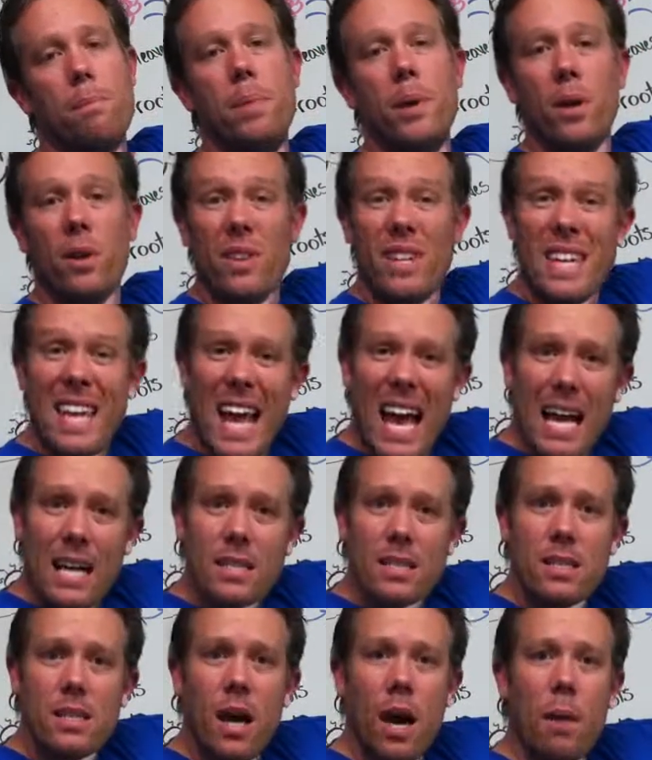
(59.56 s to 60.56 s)
build
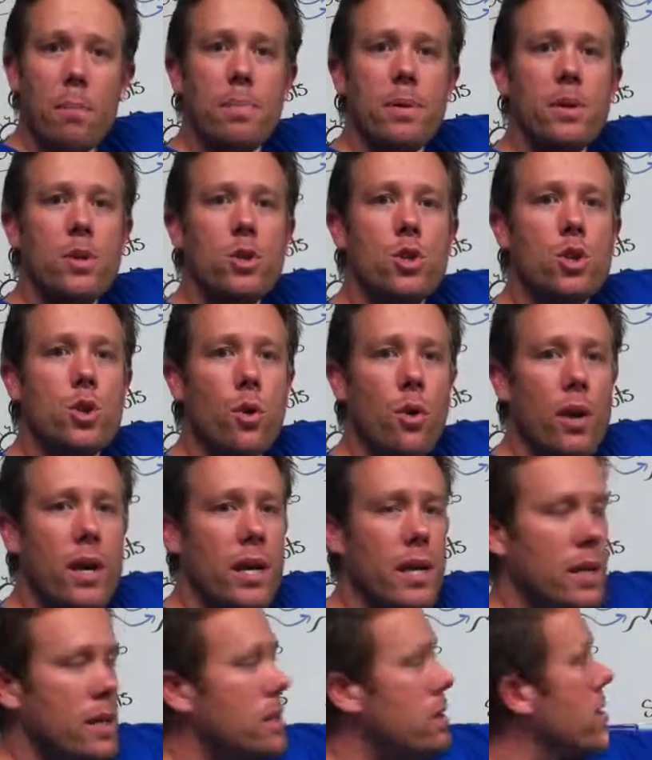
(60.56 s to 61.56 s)
nests up in
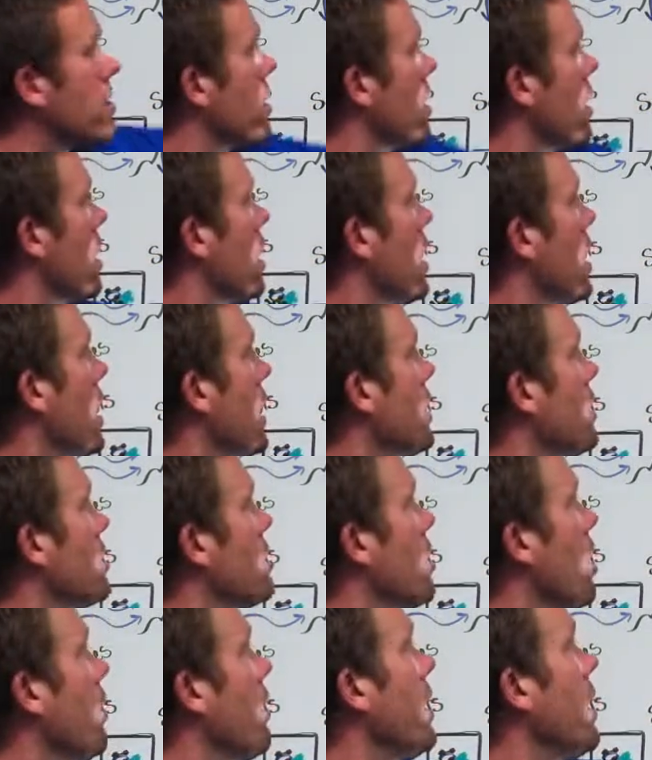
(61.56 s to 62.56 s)
trees. And
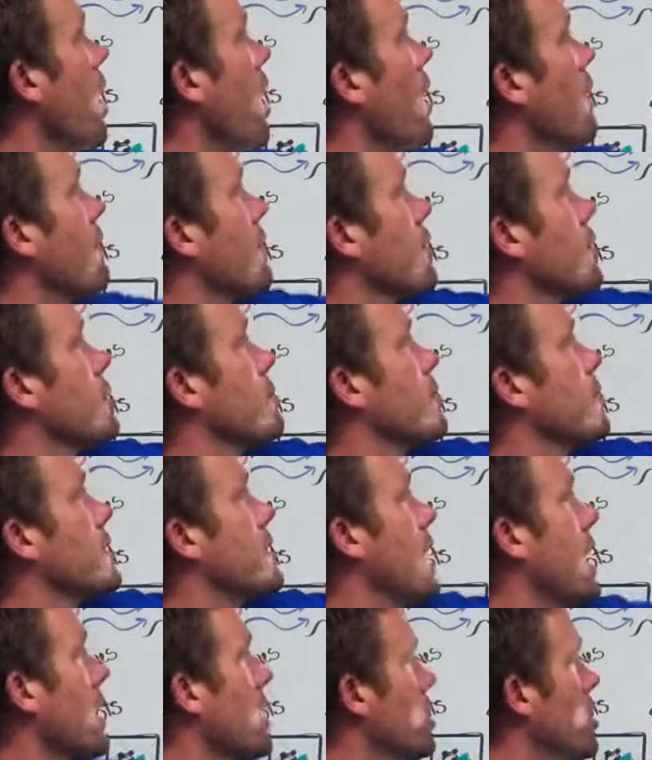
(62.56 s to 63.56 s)
so it offers
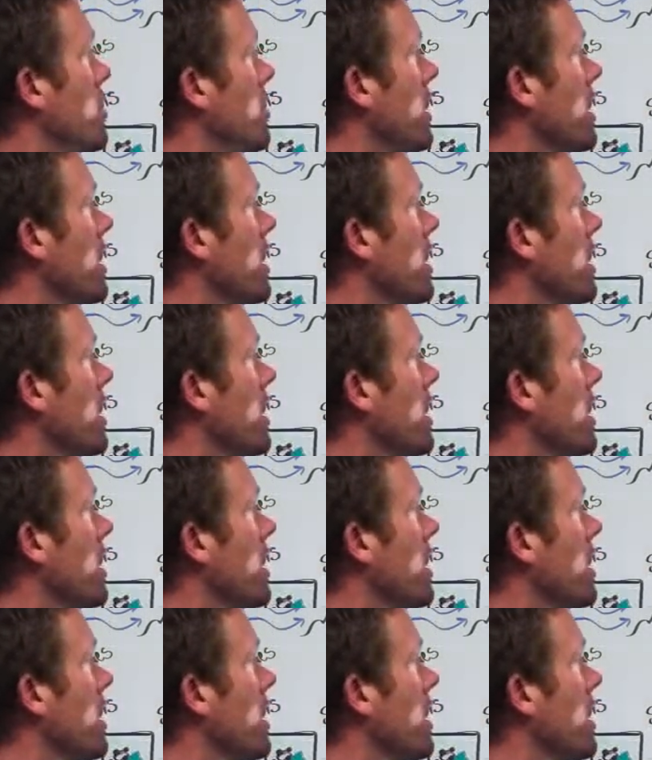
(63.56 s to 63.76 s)
protection